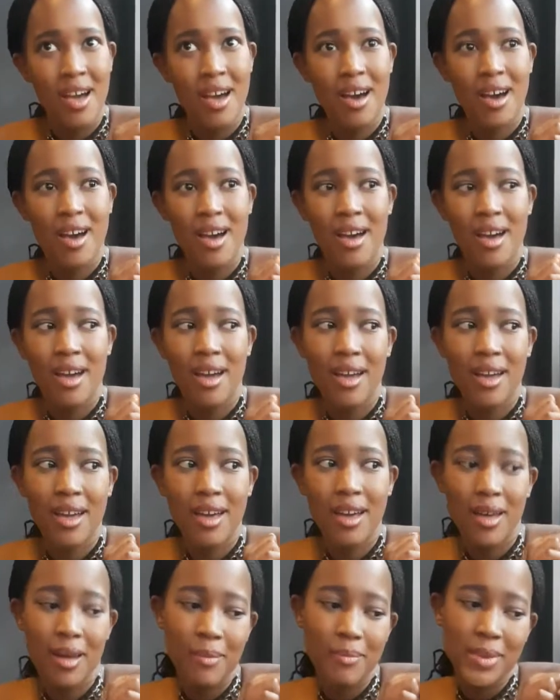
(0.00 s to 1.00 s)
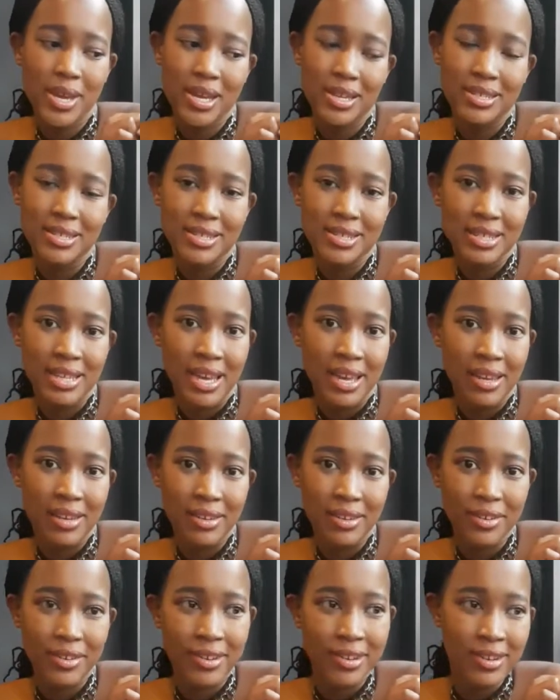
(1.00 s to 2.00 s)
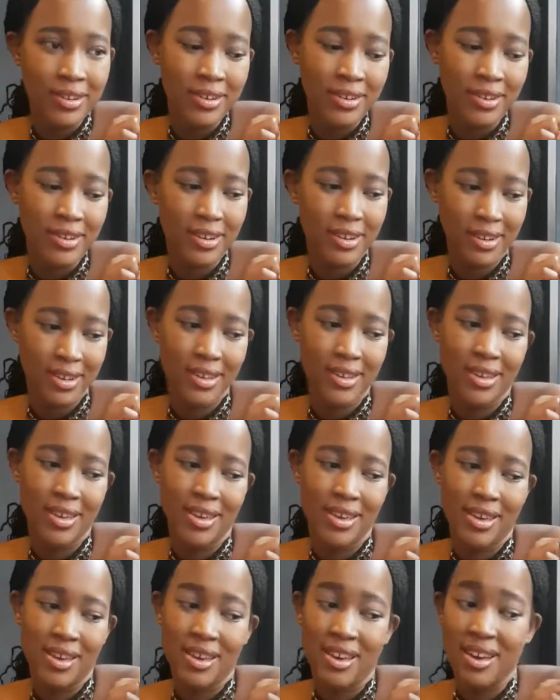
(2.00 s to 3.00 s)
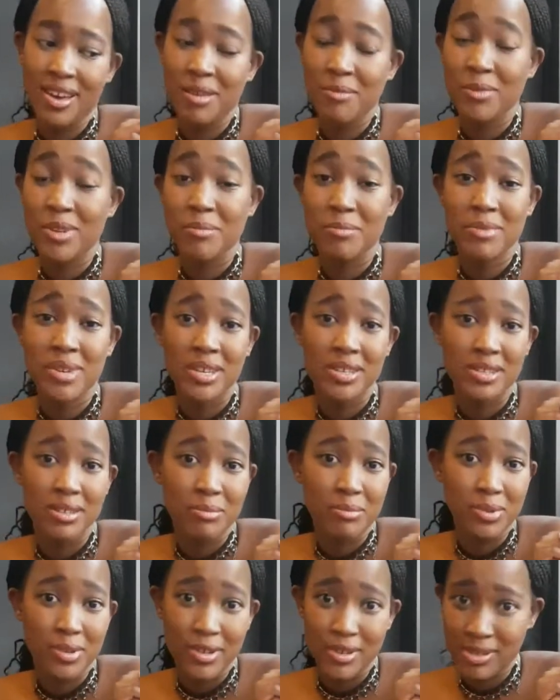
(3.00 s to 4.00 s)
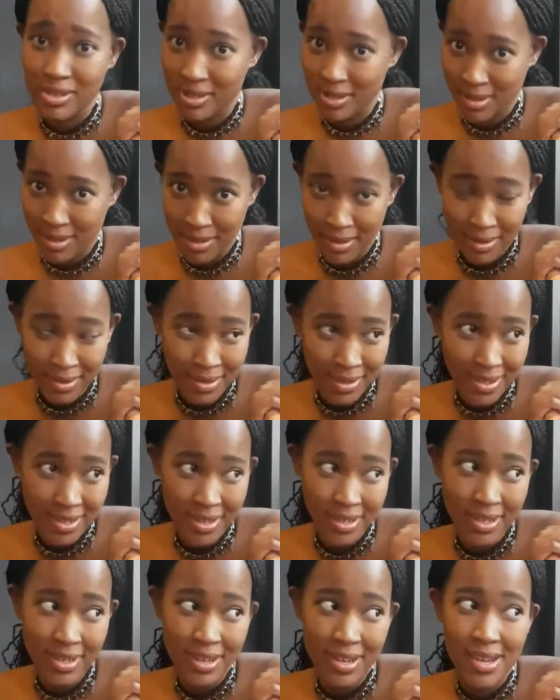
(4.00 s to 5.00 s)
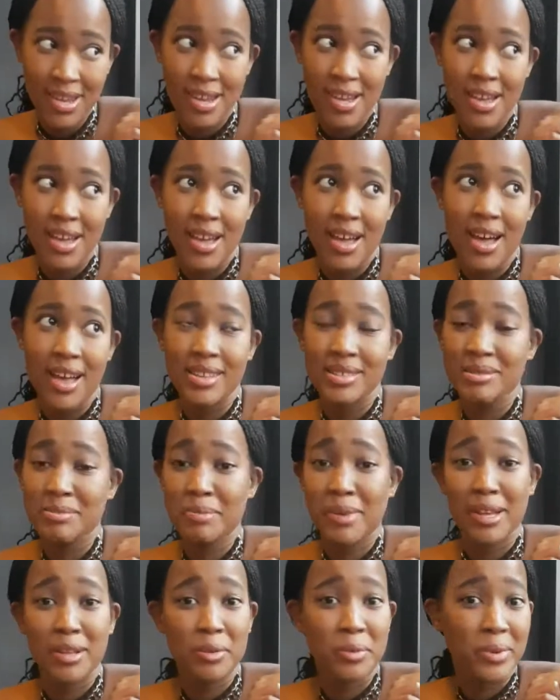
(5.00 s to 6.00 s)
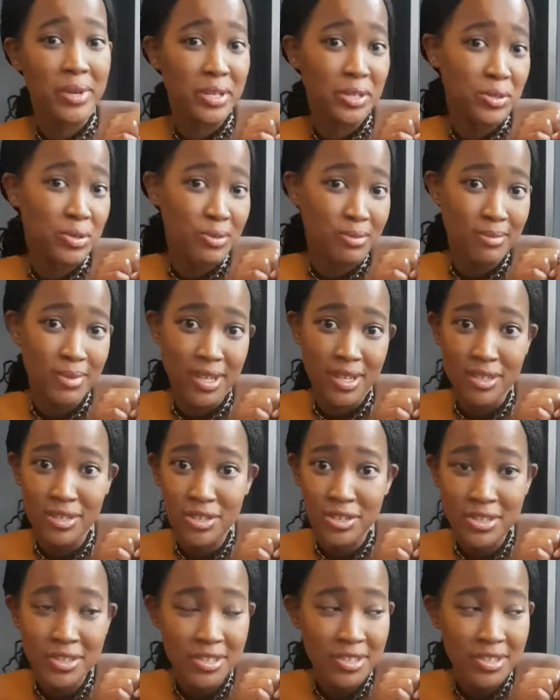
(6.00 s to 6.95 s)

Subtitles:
I am a designer. I'm an amazing person. I smile way too much.